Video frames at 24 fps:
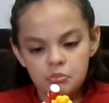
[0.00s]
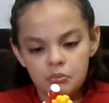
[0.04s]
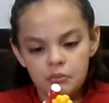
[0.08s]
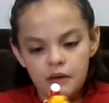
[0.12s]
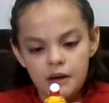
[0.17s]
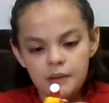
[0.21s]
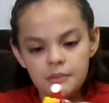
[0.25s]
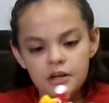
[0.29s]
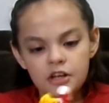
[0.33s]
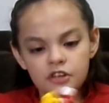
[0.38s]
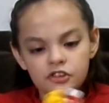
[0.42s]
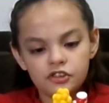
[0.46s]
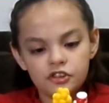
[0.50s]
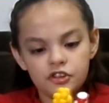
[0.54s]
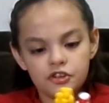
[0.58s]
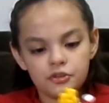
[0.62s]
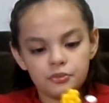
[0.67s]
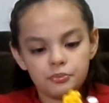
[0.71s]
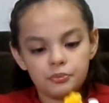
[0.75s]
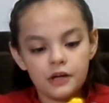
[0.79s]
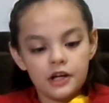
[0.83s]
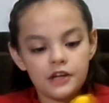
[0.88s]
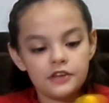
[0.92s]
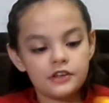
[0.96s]
I'm actually
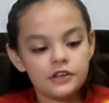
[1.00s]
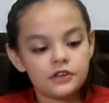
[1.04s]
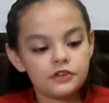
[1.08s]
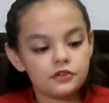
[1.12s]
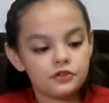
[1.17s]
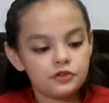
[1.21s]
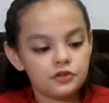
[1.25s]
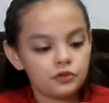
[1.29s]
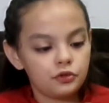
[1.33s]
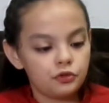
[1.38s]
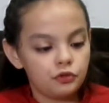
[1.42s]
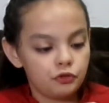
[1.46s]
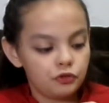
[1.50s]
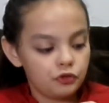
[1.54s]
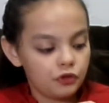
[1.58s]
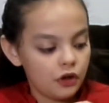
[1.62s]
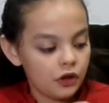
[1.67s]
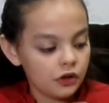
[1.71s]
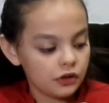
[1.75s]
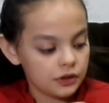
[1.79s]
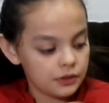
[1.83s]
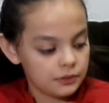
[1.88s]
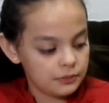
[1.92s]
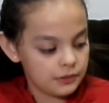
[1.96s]
surprised that there's no
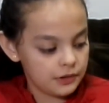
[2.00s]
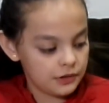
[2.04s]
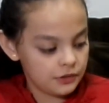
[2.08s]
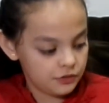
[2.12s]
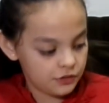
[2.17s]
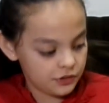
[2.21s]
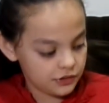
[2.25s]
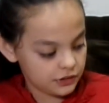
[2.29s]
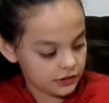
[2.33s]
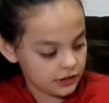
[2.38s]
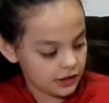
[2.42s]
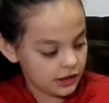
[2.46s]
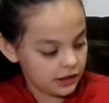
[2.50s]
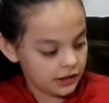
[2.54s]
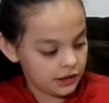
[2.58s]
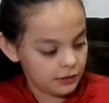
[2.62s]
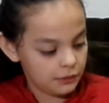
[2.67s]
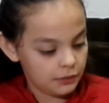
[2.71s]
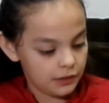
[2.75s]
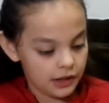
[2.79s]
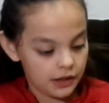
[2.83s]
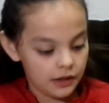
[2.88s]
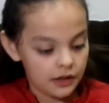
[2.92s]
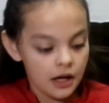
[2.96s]
Jollibee written
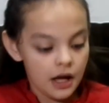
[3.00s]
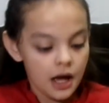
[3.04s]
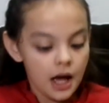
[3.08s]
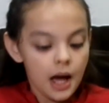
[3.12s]
anywhere.